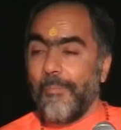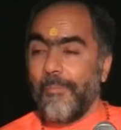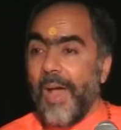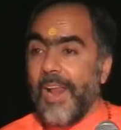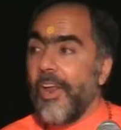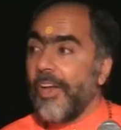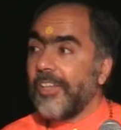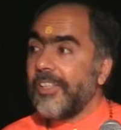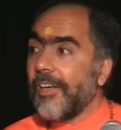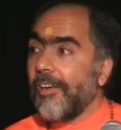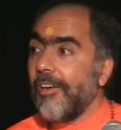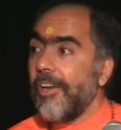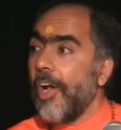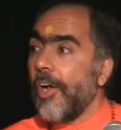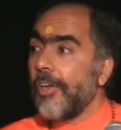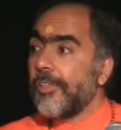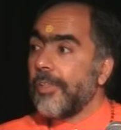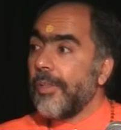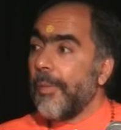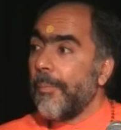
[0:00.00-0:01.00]
Biologically
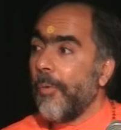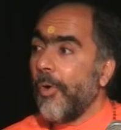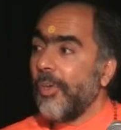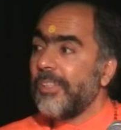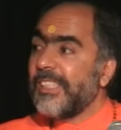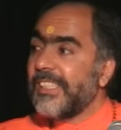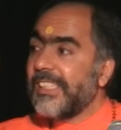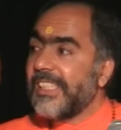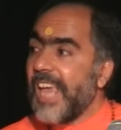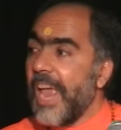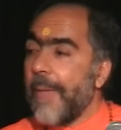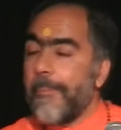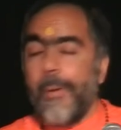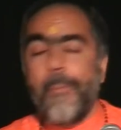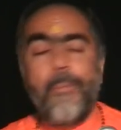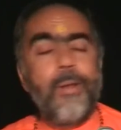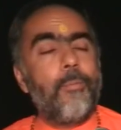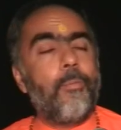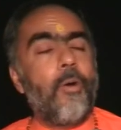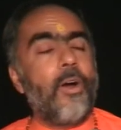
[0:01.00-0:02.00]
also the most
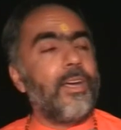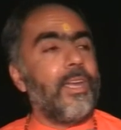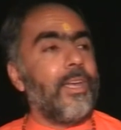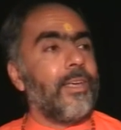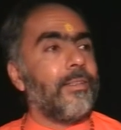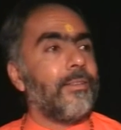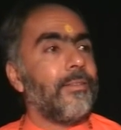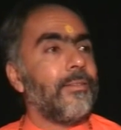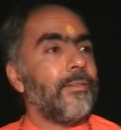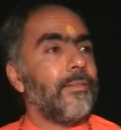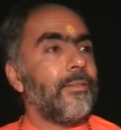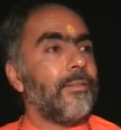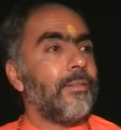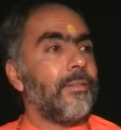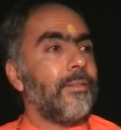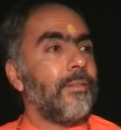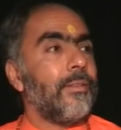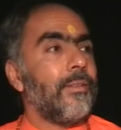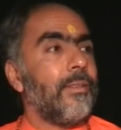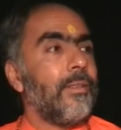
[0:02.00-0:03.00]
capable body.
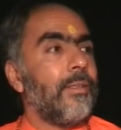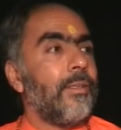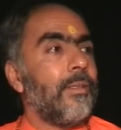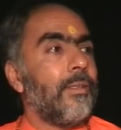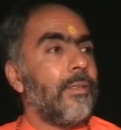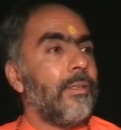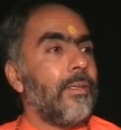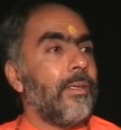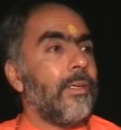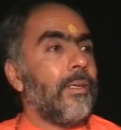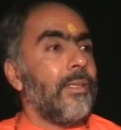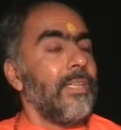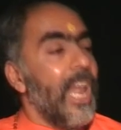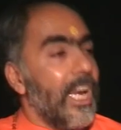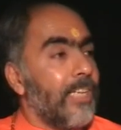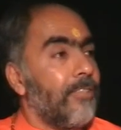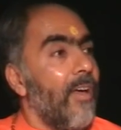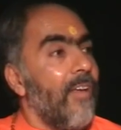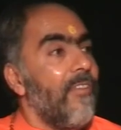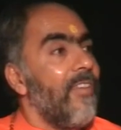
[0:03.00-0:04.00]

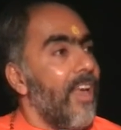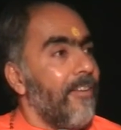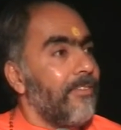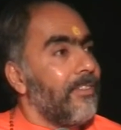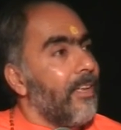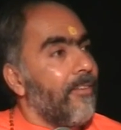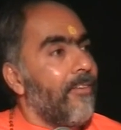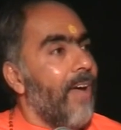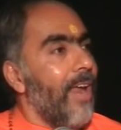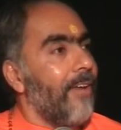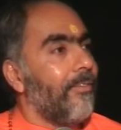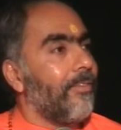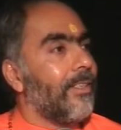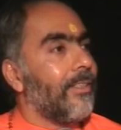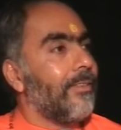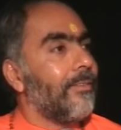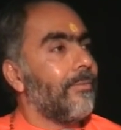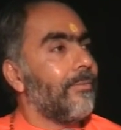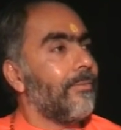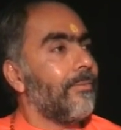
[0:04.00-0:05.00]
That's why we have
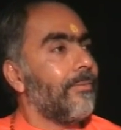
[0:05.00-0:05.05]
survived.